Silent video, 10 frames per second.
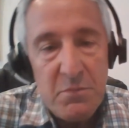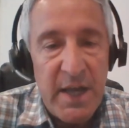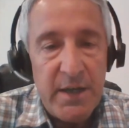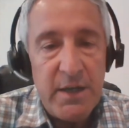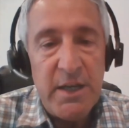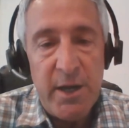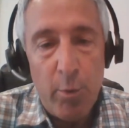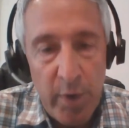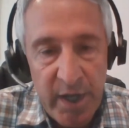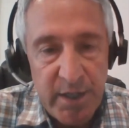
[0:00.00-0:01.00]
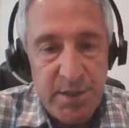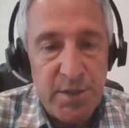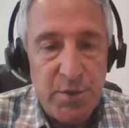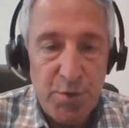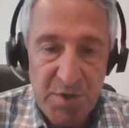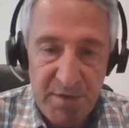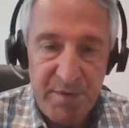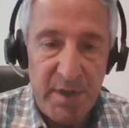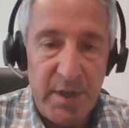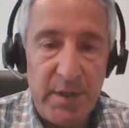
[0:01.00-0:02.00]
That, in a way, is a
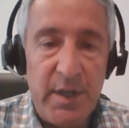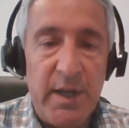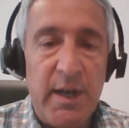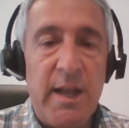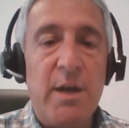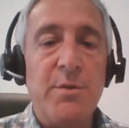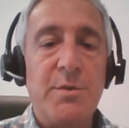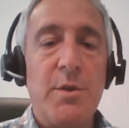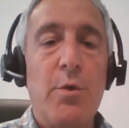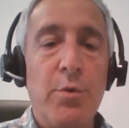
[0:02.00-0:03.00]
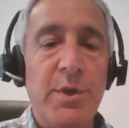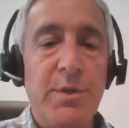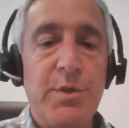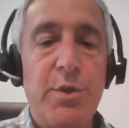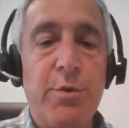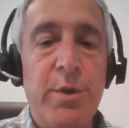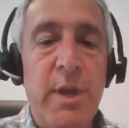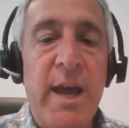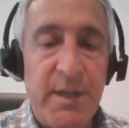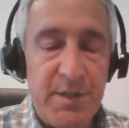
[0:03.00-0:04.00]
certificate that allows only
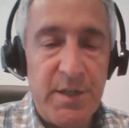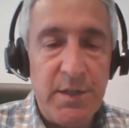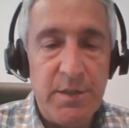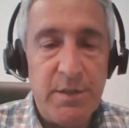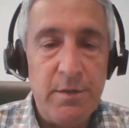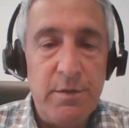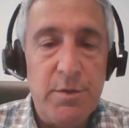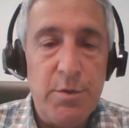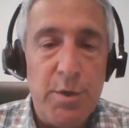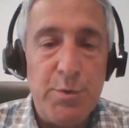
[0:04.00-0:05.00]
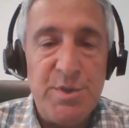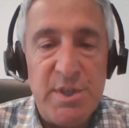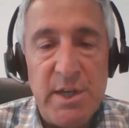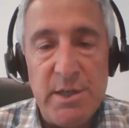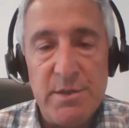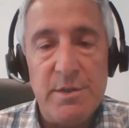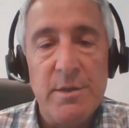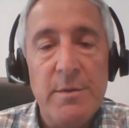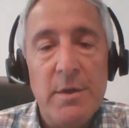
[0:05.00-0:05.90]
certain access to those settings.